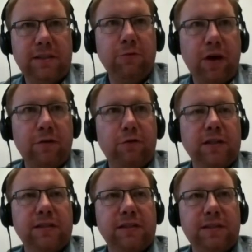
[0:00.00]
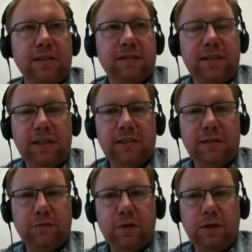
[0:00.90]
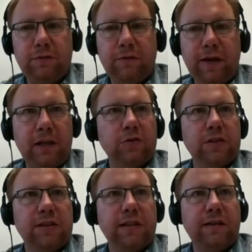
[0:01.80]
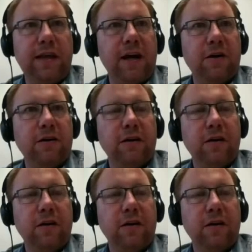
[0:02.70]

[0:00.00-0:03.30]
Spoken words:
dereferences it, sees if the value is still there,